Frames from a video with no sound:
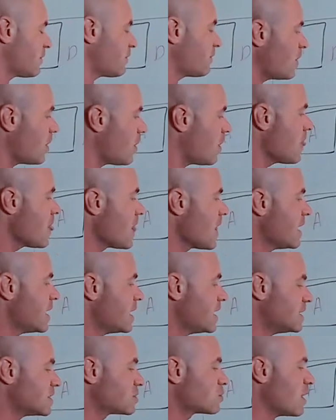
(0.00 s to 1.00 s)
to fulfill.
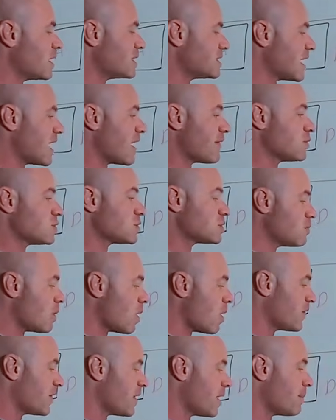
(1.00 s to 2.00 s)
It is great to have those
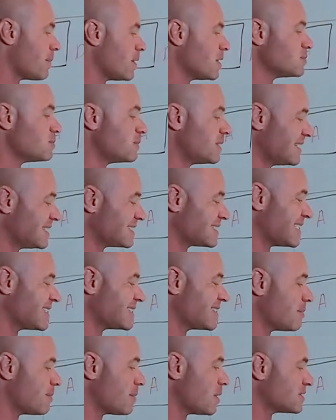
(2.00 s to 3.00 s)
small dumbbells,
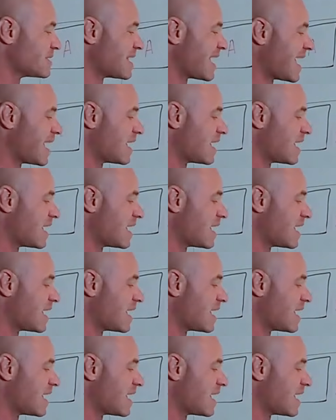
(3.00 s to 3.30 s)
medium-sized dumbbells,